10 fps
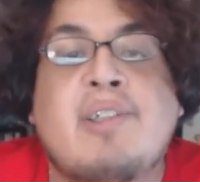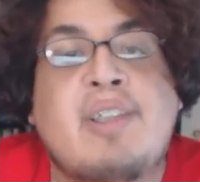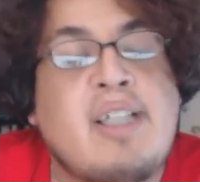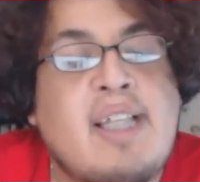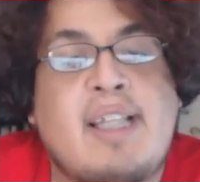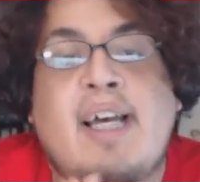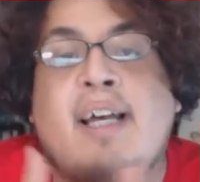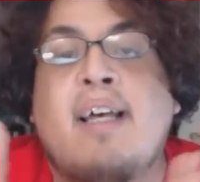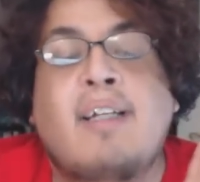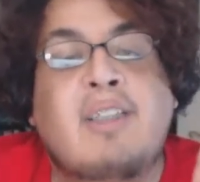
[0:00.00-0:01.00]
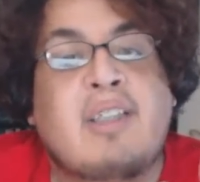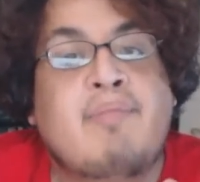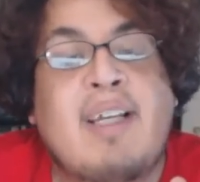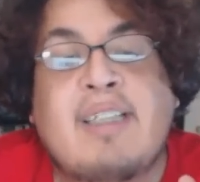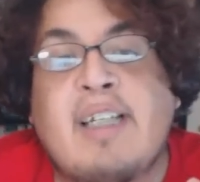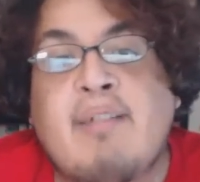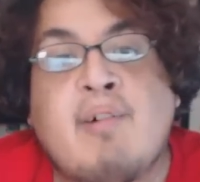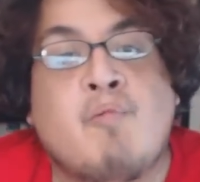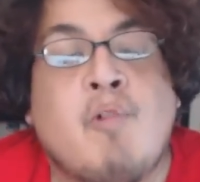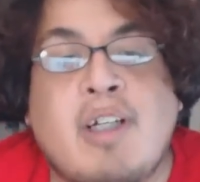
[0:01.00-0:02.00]
do you think that that just makes it
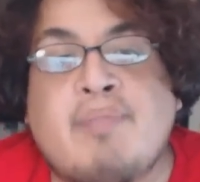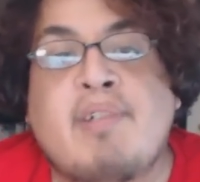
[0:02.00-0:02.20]
even worse,